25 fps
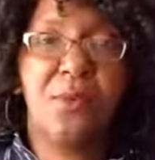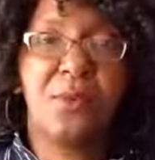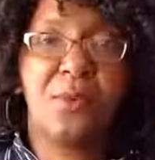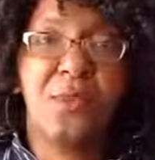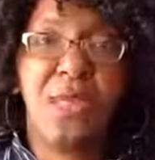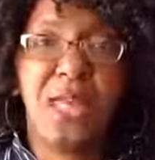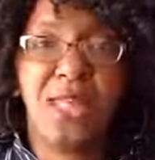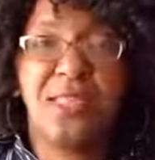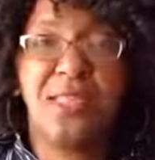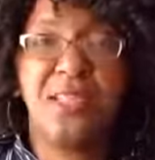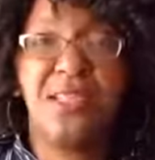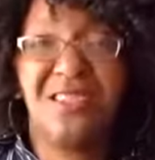
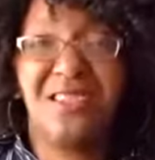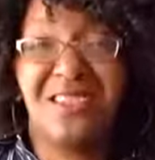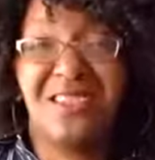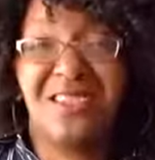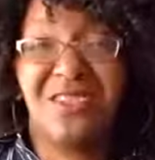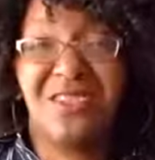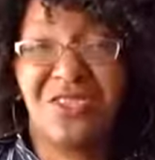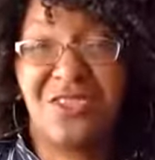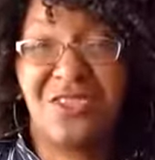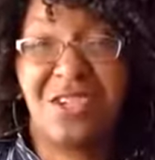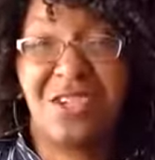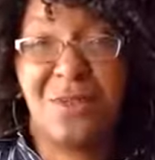likelihood
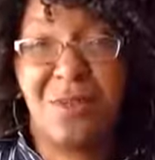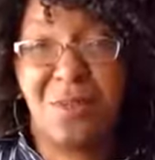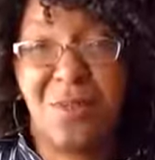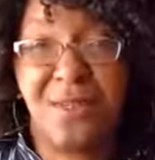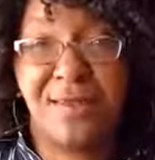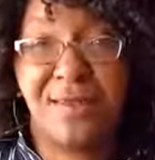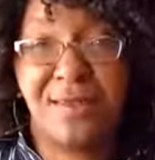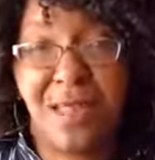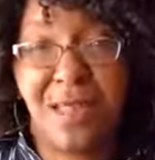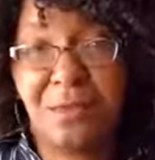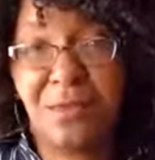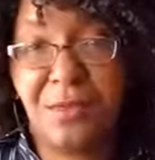that you're going to be
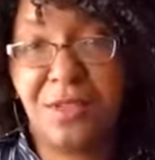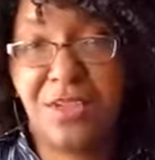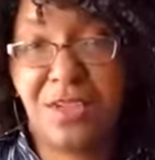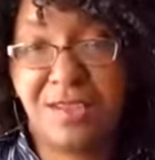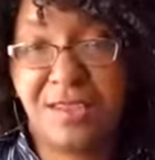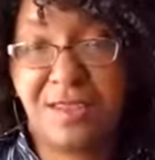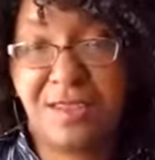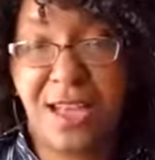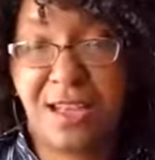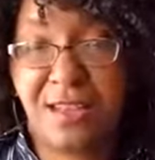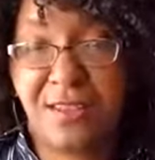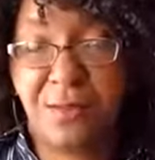established as
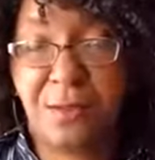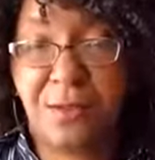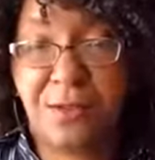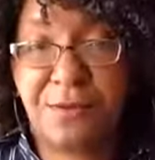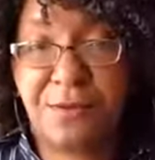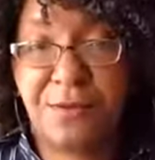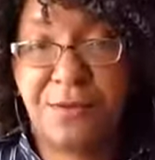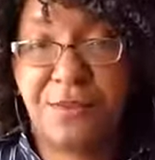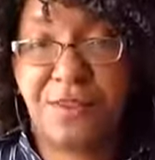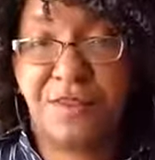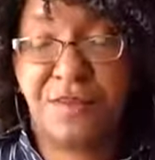an expert